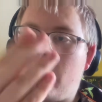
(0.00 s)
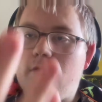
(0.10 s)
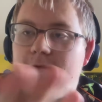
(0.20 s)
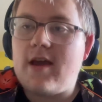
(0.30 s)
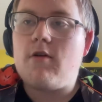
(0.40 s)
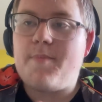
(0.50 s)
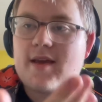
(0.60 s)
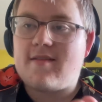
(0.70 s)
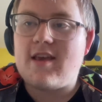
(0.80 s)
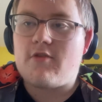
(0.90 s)
reveal a big
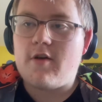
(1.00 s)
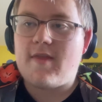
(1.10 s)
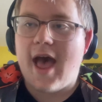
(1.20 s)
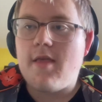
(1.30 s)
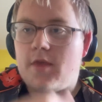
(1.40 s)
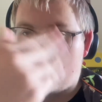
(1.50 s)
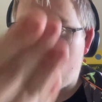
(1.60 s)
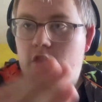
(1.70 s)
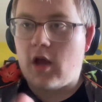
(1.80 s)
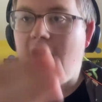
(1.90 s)
secret that the
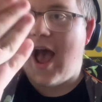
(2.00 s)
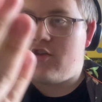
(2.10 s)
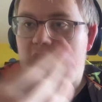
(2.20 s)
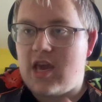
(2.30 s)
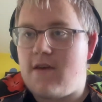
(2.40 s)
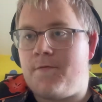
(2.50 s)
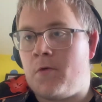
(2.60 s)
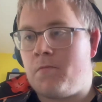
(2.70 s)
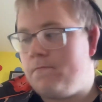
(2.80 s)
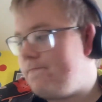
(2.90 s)
goods are actually
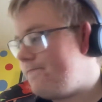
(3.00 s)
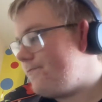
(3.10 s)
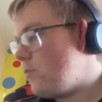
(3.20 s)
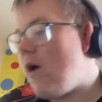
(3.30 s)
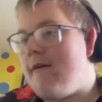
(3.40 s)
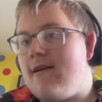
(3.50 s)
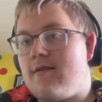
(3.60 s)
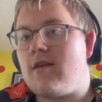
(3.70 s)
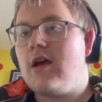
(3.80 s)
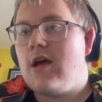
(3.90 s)
evil,
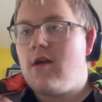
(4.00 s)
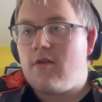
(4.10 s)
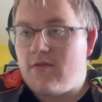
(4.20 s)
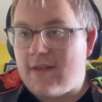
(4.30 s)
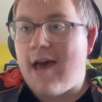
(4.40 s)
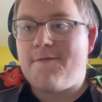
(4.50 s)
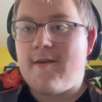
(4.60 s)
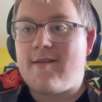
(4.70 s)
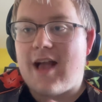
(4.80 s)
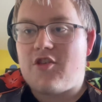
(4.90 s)
whereas
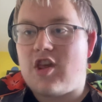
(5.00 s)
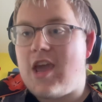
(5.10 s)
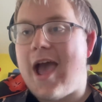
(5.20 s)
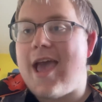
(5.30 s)
Seraphir is actually